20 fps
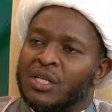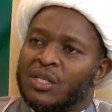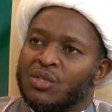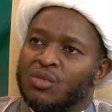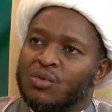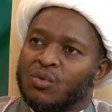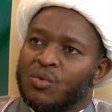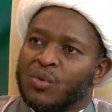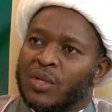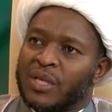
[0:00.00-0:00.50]

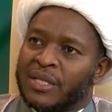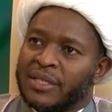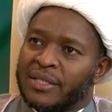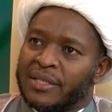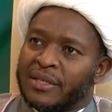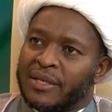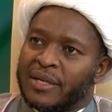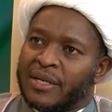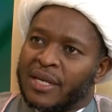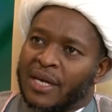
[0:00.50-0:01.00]
to the
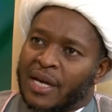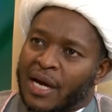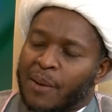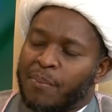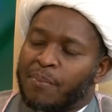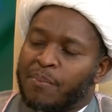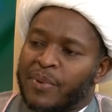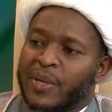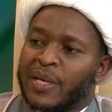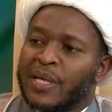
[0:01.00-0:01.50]

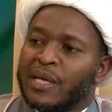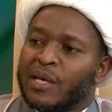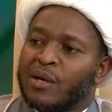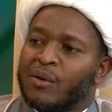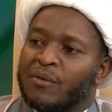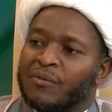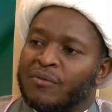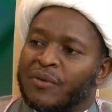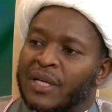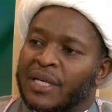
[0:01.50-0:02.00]
upbringing
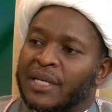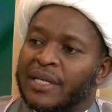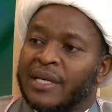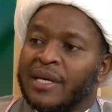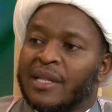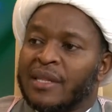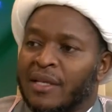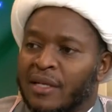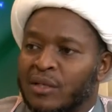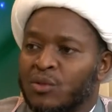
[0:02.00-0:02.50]
of Ali,
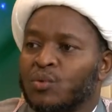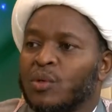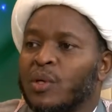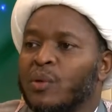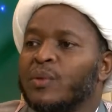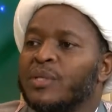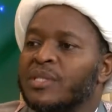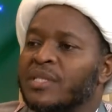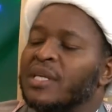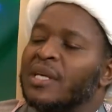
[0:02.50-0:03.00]
and that's why
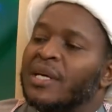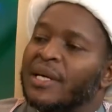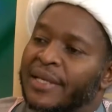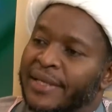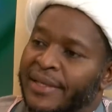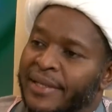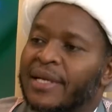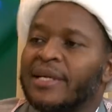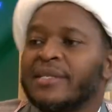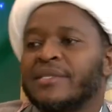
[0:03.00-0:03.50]
we see
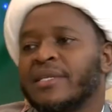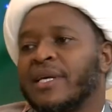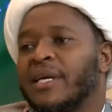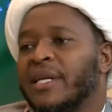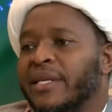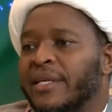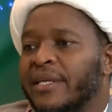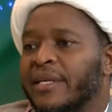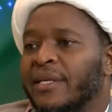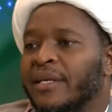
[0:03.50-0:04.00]
Ali as
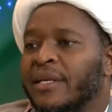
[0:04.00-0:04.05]
Ali.